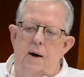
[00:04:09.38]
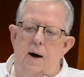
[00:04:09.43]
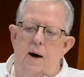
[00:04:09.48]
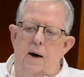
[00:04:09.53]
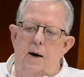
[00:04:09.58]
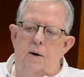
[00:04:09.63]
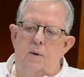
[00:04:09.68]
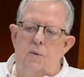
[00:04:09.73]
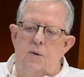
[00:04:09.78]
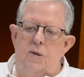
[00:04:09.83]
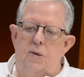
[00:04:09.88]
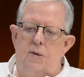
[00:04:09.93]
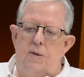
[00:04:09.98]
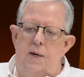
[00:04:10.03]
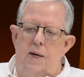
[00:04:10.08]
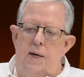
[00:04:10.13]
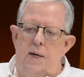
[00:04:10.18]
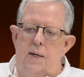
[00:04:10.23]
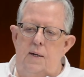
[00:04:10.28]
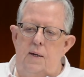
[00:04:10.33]
I always
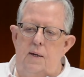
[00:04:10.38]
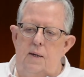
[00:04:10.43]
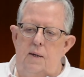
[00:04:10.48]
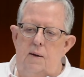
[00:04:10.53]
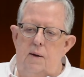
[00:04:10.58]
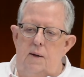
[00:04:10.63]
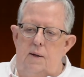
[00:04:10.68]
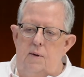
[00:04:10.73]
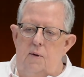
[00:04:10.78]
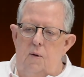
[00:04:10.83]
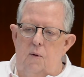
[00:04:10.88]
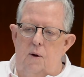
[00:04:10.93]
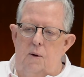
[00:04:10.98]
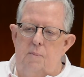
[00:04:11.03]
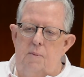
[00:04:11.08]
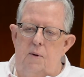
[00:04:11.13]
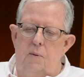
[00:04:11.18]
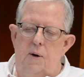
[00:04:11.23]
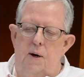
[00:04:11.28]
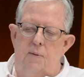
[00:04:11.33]
said, and Lori,
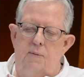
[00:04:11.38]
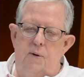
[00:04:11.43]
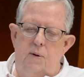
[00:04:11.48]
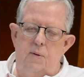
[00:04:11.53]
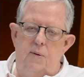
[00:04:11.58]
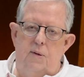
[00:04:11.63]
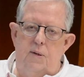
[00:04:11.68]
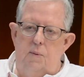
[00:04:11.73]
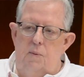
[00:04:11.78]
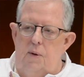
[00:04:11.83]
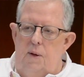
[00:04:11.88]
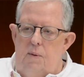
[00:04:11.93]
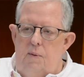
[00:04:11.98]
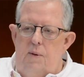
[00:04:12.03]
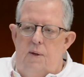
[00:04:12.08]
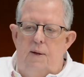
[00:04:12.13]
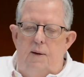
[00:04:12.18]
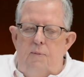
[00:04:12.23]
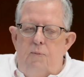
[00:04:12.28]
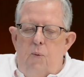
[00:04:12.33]
my wife, always said,
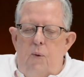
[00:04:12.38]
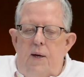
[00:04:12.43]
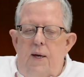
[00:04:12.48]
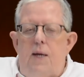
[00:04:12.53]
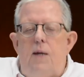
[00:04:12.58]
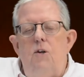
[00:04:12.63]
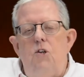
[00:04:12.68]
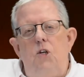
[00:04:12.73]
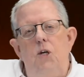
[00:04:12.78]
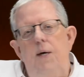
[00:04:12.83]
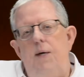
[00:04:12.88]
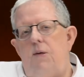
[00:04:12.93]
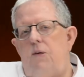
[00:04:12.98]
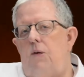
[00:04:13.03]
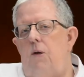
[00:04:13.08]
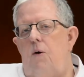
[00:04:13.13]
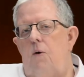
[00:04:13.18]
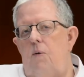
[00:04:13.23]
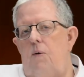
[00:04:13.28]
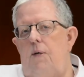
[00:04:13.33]
if we get a chance
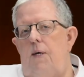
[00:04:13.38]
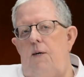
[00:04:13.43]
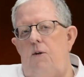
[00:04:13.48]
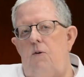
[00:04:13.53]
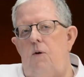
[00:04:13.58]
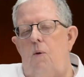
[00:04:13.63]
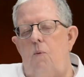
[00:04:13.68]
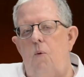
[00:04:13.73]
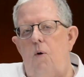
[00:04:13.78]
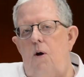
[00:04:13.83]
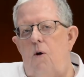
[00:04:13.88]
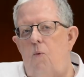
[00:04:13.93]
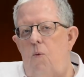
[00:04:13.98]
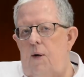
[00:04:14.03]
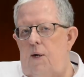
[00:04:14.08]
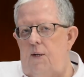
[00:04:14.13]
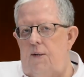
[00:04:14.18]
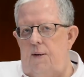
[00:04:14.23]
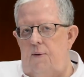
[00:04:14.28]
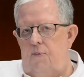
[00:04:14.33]
to own Datron, we're going to
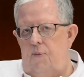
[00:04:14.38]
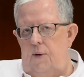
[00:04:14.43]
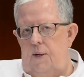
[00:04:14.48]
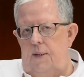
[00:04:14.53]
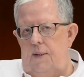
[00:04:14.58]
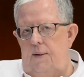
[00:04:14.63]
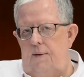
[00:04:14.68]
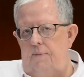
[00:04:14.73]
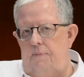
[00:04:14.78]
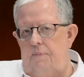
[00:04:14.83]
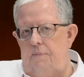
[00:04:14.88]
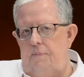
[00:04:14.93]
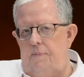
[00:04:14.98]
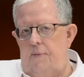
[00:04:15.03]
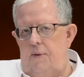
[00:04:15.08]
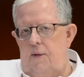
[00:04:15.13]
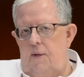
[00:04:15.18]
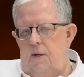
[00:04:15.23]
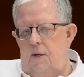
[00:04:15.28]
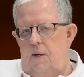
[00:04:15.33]
run it differently.
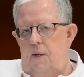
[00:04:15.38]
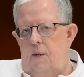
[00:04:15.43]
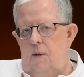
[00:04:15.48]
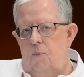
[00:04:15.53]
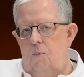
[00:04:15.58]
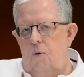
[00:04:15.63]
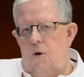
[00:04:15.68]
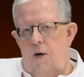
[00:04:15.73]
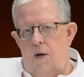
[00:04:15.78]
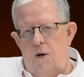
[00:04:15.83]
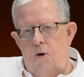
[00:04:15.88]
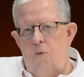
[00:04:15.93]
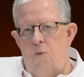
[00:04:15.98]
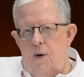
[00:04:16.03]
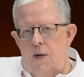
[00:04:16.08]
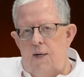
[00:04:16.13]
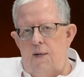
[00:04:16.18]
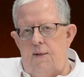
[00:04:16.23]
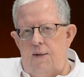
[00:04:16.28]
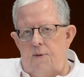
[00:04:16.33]
We're going to
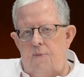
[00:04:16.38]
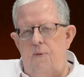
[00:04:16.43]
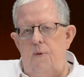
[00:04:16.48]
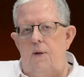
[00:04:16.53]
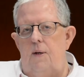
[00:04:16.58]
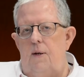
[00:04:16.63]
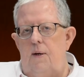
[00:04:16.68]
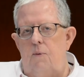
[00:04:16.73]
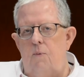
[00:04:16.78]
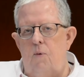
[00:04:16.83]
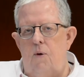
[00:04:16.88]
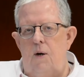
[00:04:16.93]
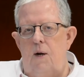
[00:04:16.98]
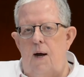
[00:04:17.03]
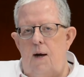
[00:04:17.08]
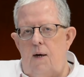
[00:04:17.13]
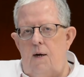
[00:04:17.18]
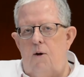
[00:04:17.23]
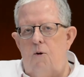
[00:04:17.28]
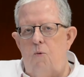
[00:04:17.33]
run it differently. We're
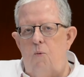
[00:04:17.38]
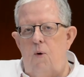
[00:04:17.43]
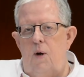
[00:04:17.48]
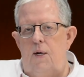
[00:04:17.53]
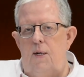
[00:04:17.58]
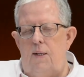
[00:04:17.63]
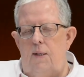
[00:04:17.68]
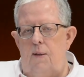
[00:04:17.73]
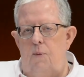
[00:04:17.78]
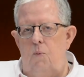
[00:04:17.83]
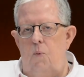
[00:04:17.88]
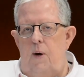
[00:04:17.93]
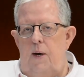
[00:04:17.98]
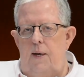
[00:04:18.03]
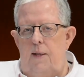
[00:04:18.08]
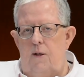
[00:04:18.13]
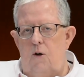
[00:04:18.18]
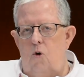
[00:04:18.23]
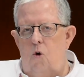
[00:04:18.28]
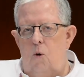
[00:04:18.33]
not going to run it the
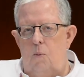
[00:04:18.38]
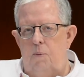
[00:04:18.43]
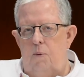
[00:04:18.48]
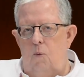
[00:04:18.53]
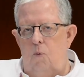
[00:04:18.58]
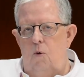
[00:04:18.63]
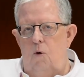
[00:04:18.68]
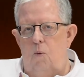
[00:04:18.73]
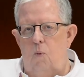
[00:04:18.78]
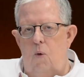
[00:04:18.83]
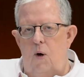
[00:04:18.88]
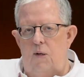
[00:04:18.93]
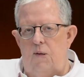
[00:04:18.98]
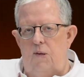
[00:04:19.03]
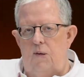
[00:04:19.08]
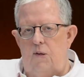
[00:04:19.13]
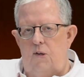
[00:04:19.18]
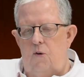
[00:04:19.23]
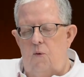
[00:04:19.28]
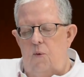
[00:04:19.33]
way the corporate world
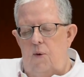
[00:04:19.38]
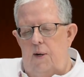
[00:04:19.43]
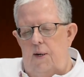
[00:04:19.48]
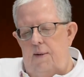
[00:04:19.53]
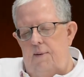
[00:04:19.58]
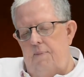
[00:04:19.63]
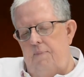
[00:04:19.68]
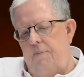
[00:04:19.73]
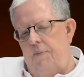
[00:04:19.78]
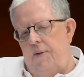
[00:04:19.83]
wants us to run it.